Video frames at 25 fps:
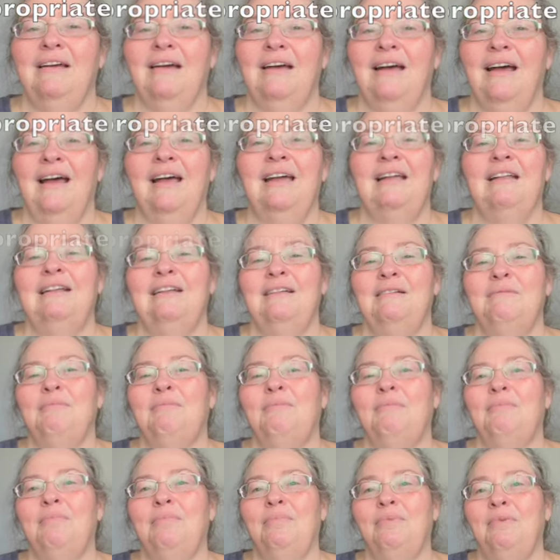And
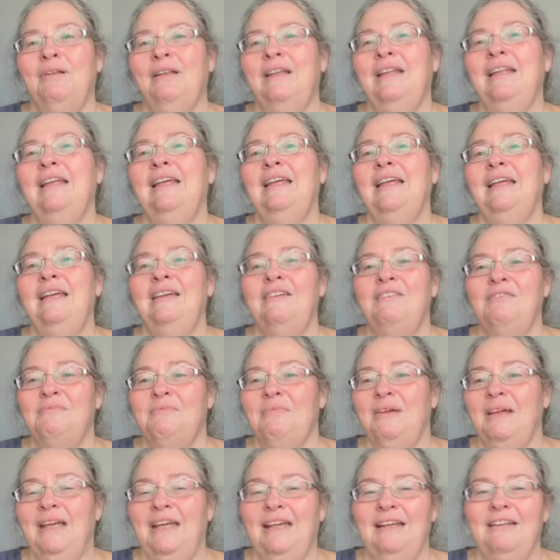believe
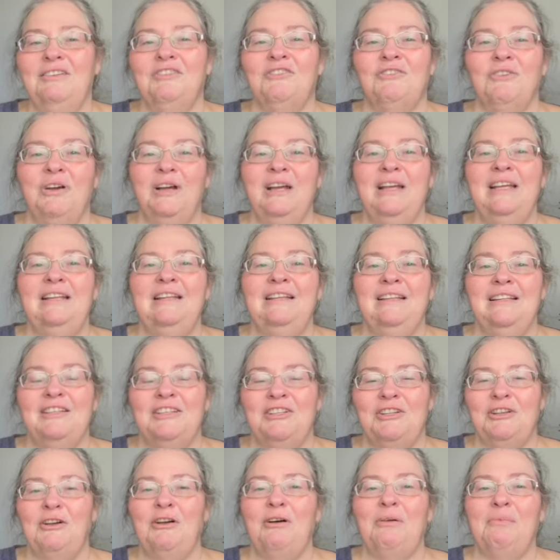me, trying to
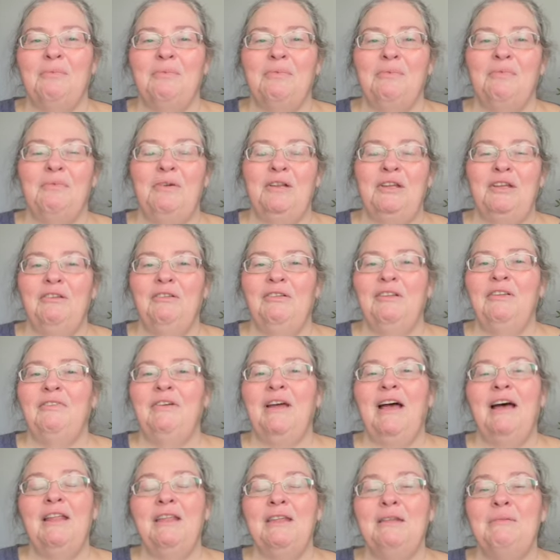shop when you live
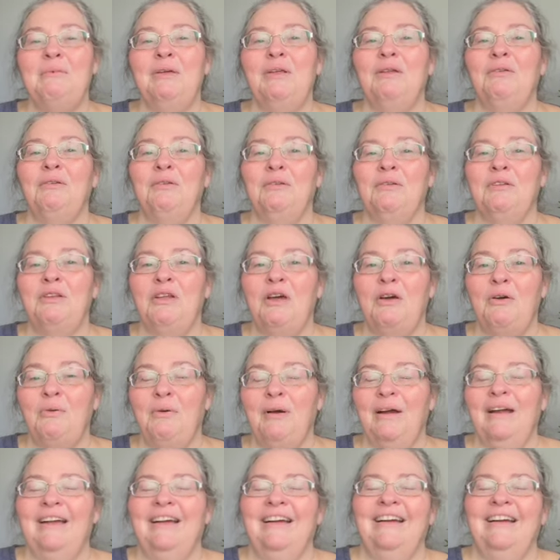out in the middle of nowhere,